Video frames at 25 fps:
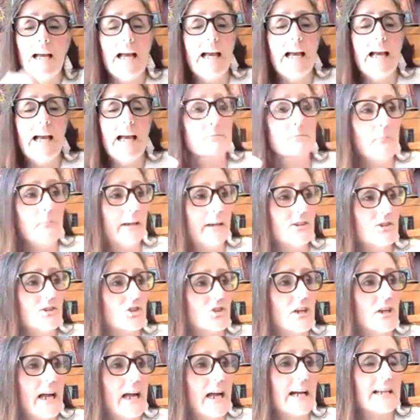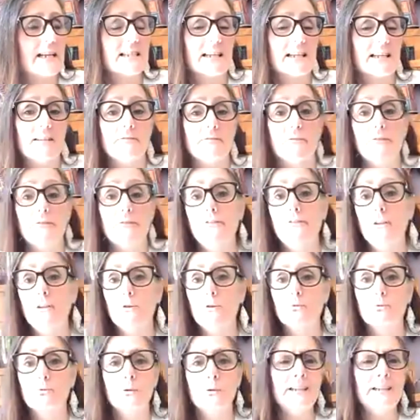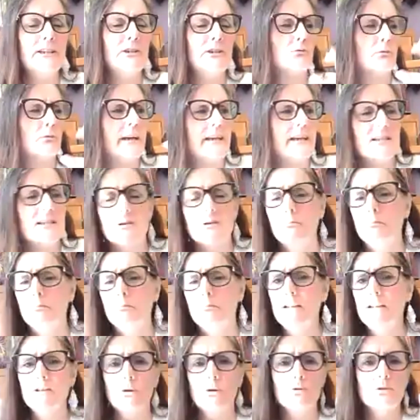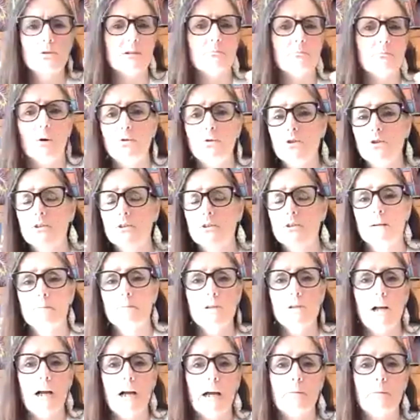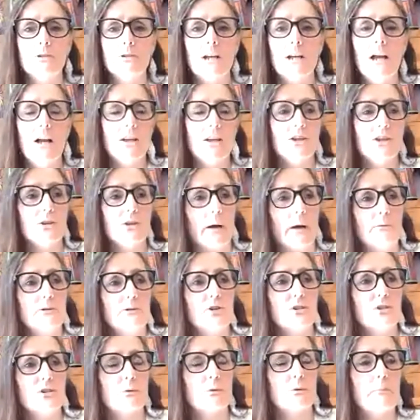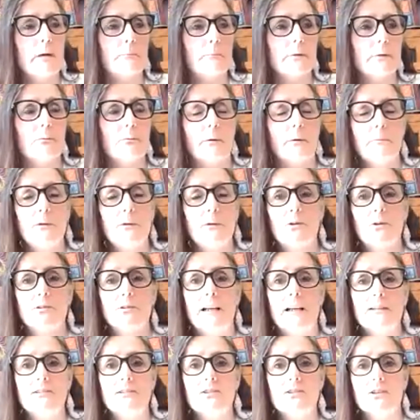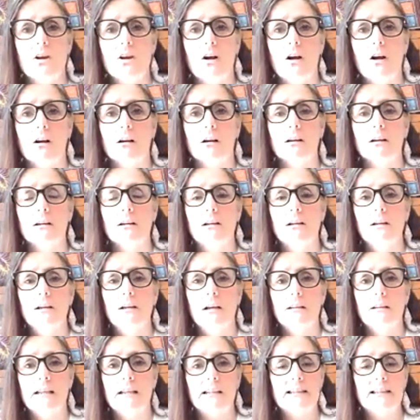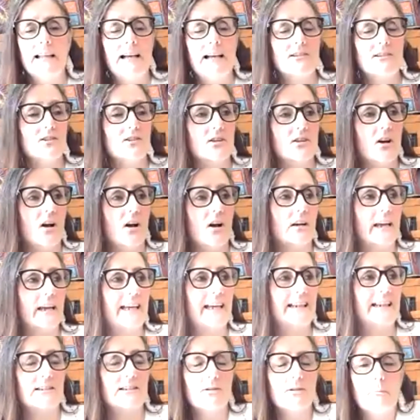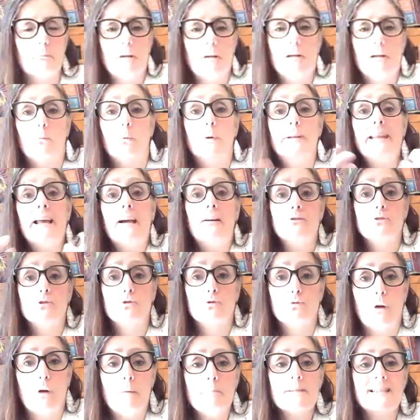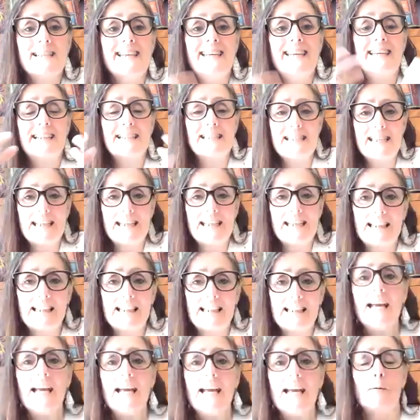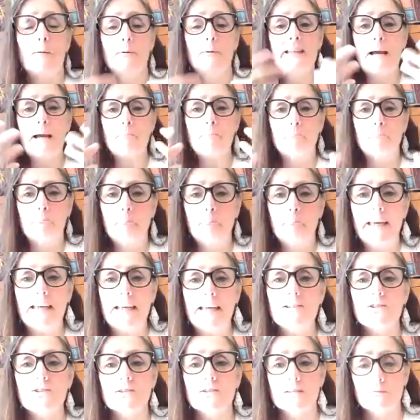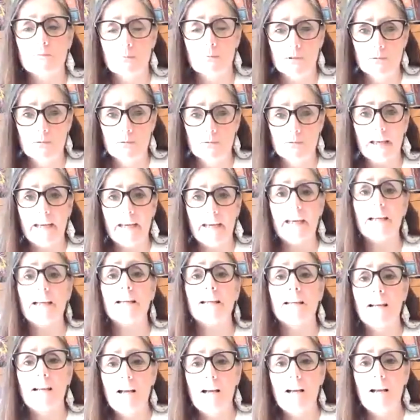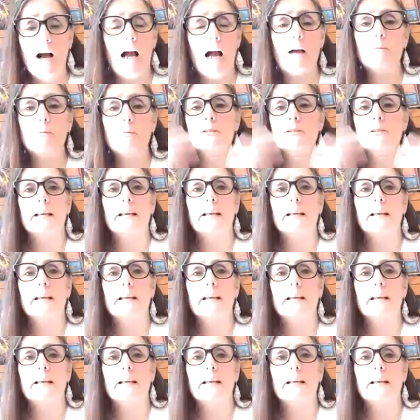As much as it can feel really great to be in those emotions sometimes, I was just remembering when we heard that song, that last song, and it's when those drums kicked in and when that bass was playing, I was